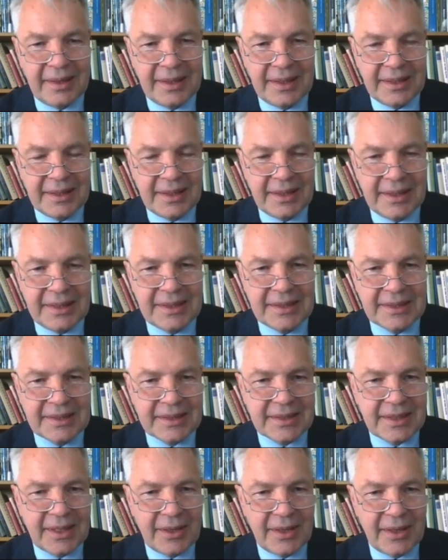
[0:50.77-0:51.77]
it
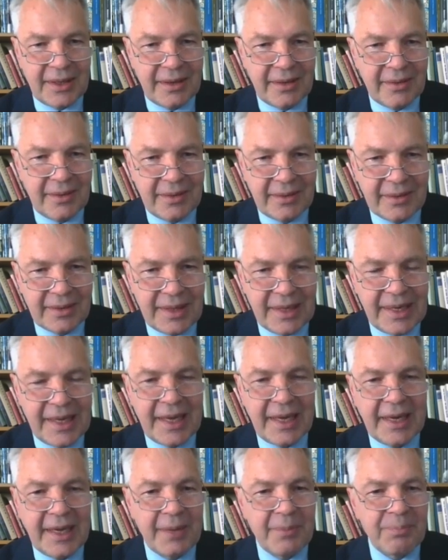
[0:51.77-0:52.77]
is
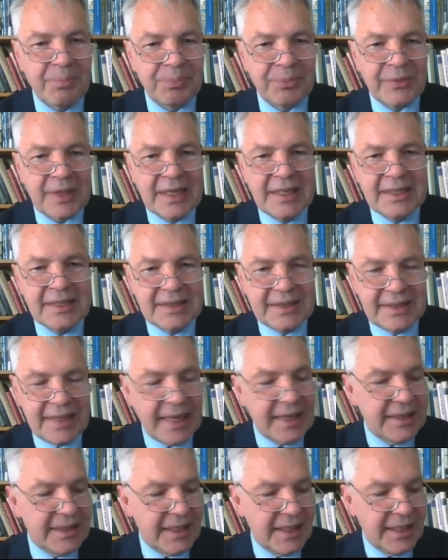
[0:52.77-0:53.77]
clearly
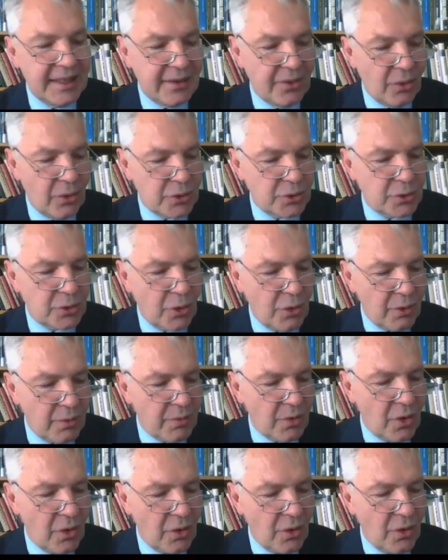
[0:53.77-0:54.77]
stated also
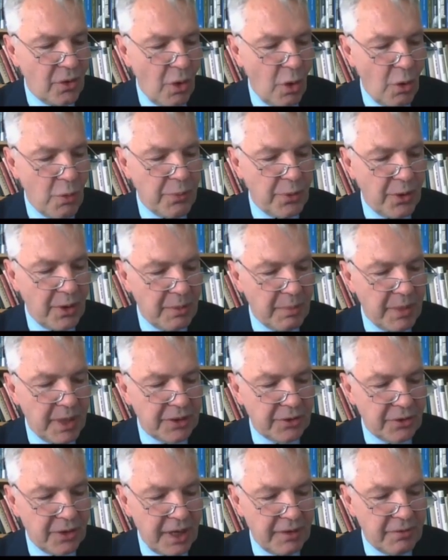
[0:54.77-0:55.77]
openly by
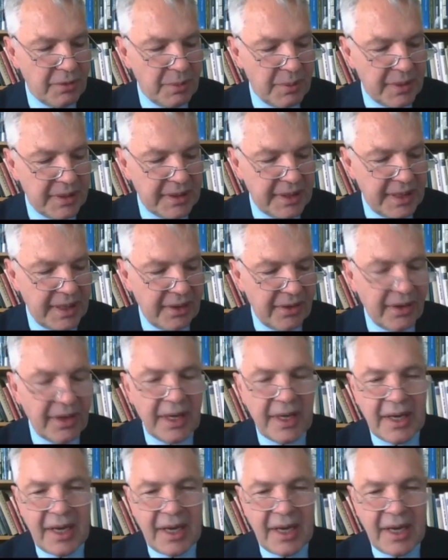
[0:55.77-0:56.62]
the government there.